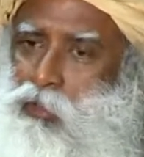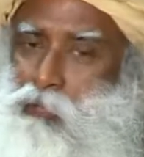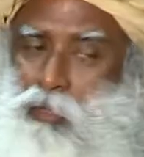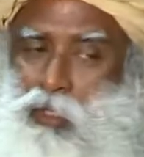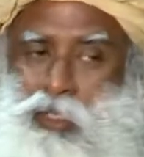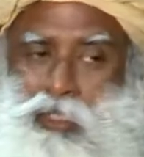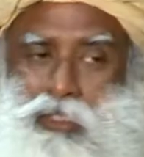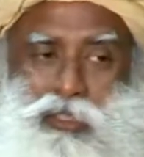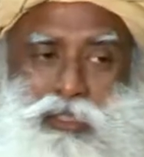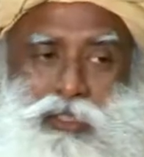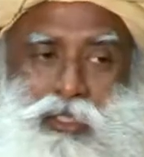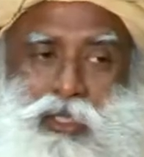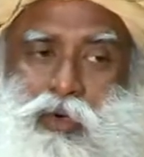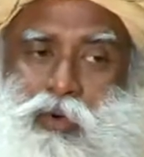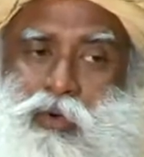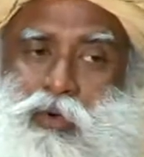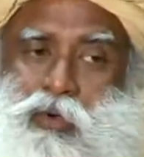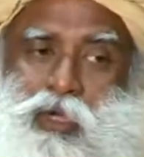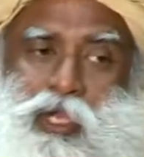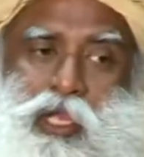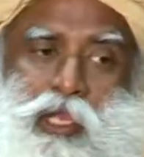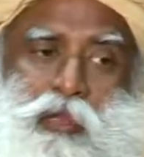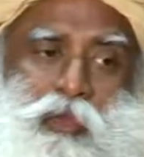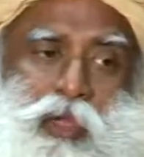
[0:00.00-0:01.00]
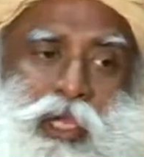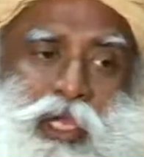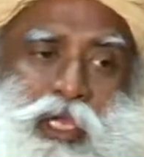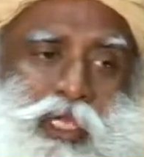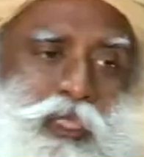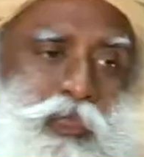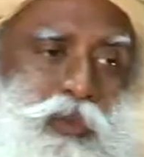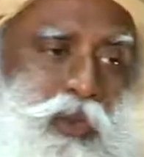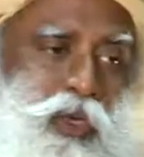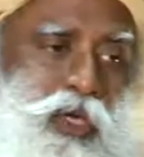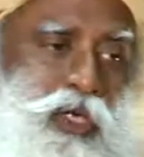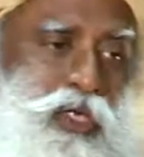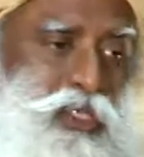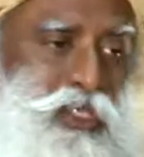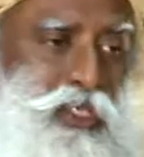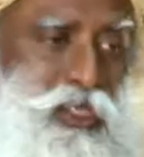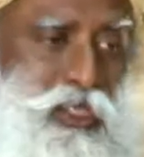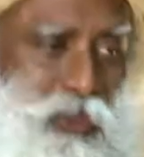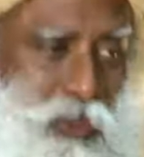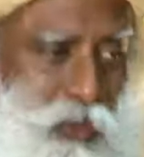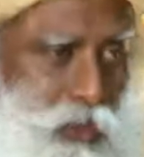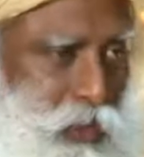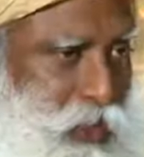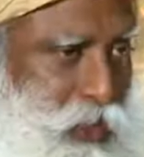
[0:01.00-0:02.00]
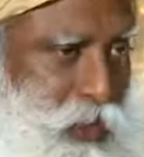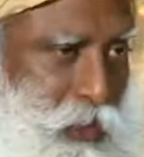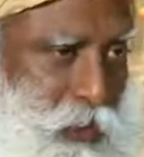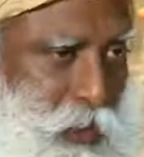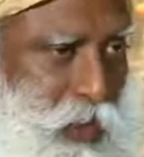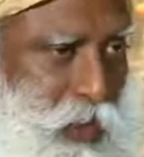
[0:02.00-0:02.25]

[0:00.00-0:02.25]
but it's the only way it works in today's